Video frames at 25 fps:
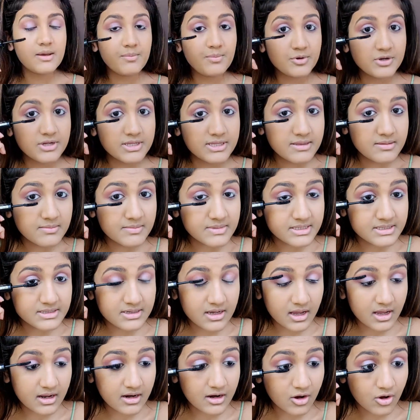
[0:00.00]
Now putting the
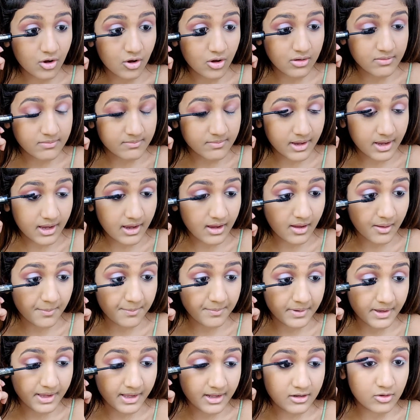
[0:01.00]
mascara on my
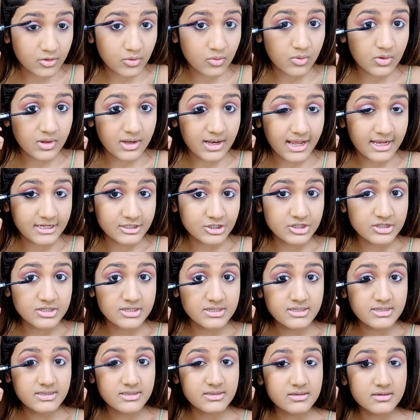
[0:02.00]
upper and lower
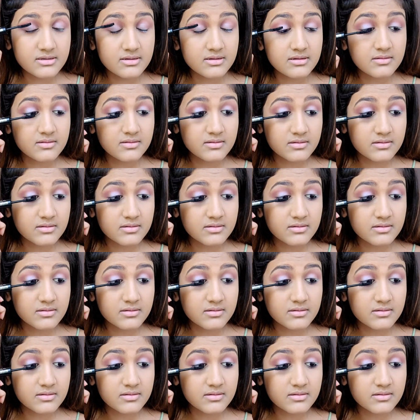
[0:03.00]
lashes.